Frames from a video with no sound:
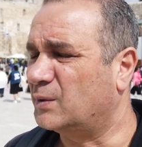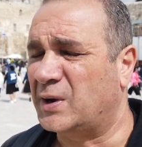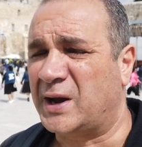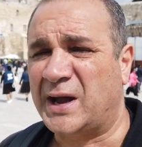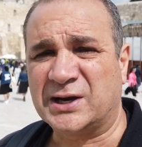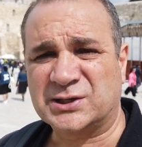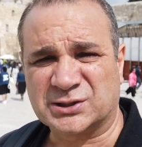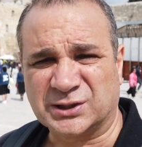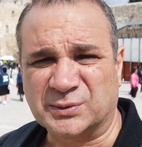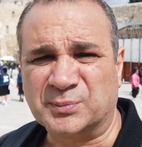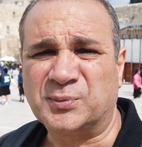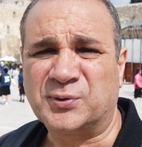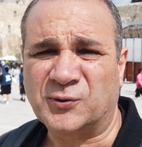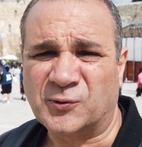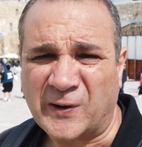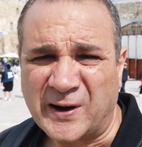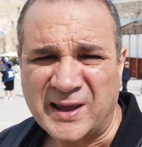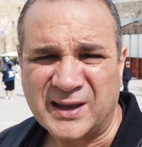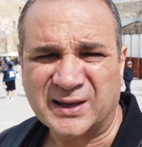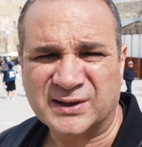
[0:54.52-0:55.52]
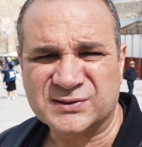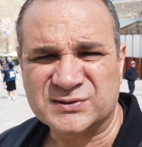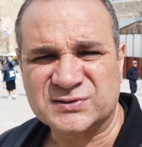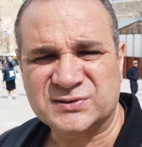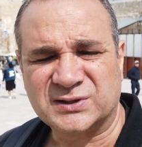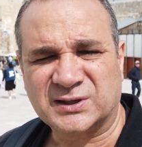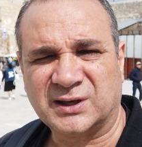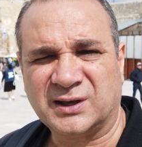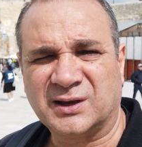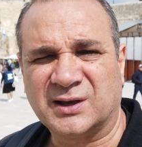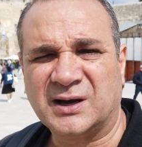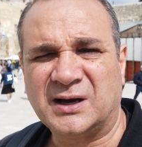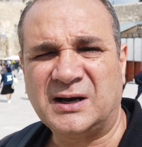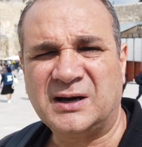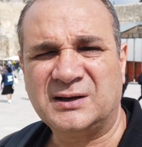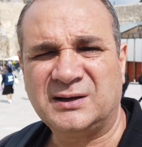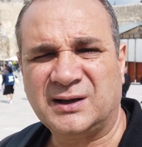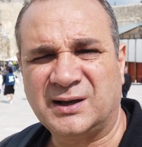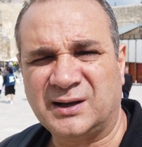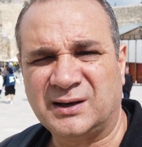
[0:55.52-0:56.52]
actually praying and seeking
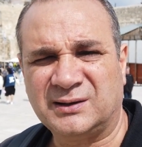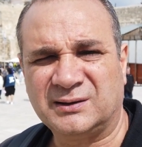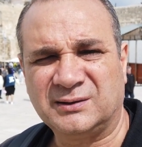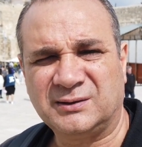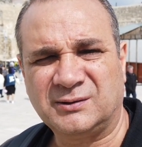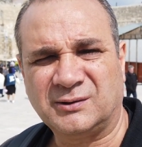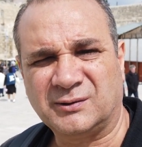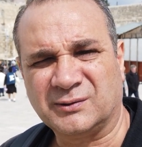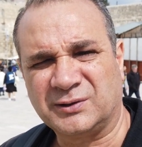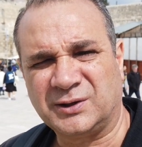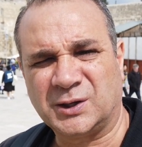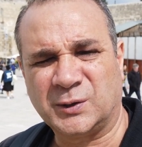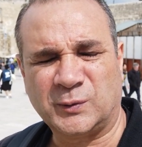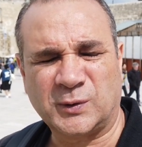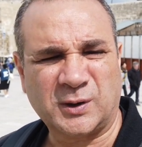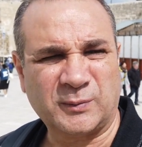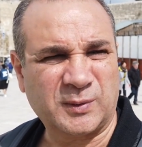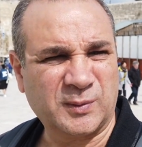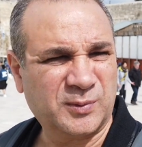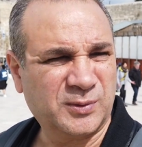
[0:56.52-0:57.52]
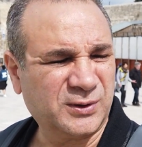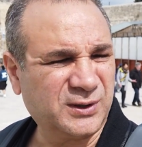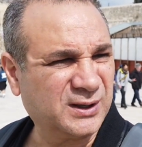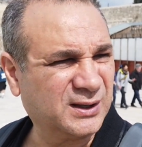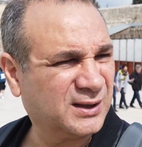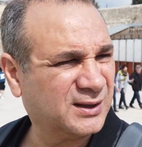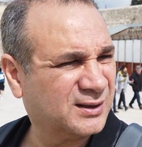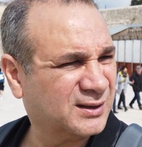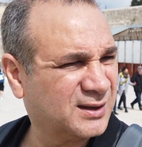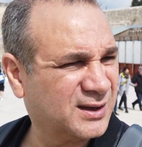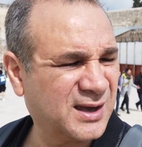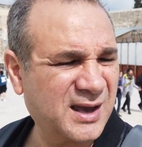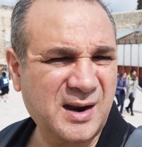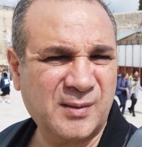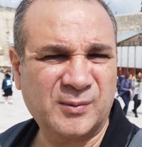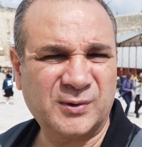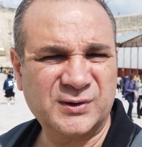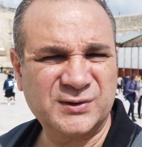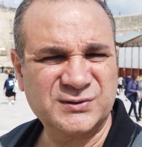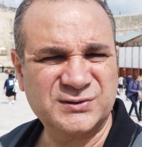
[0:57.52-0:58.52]
God, and you don't want to be putting
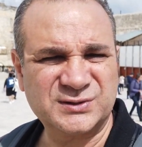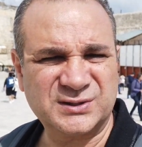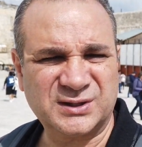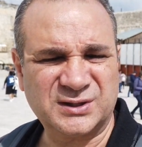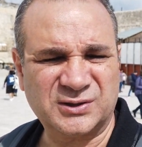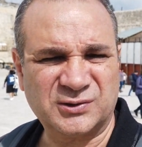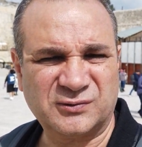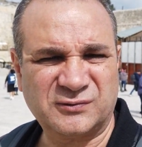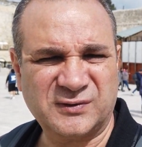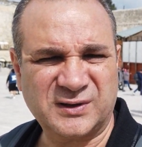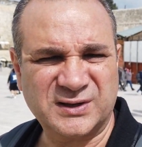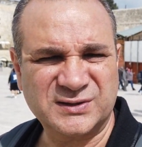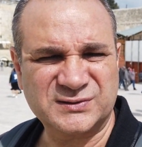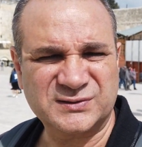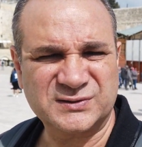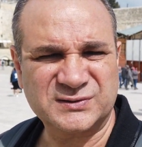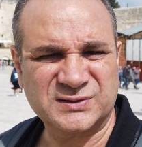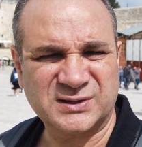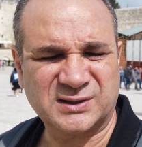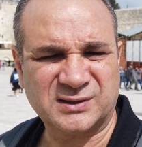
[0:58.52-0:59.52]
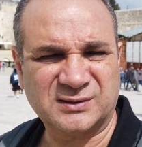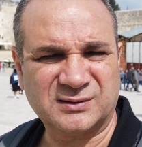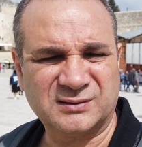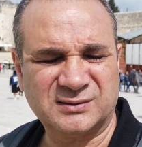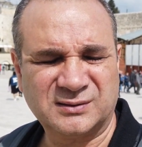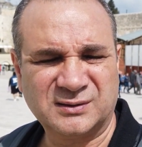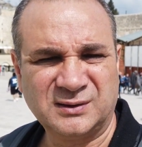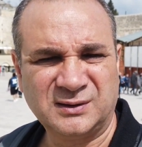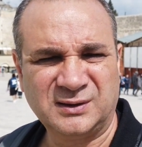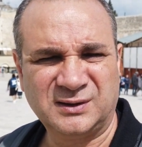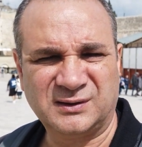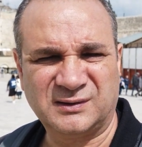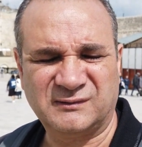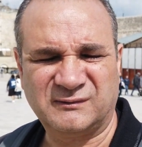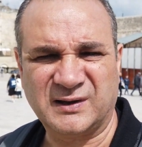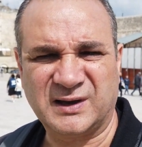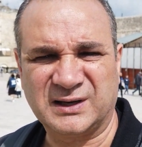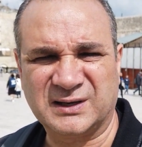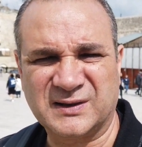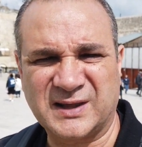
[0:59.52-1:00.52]
cameras in their faces and
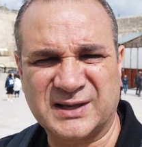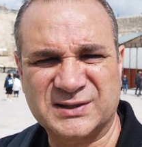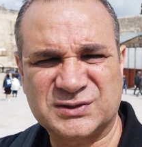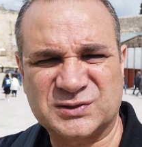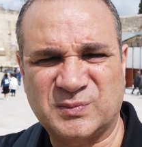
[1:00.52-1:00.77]
invading that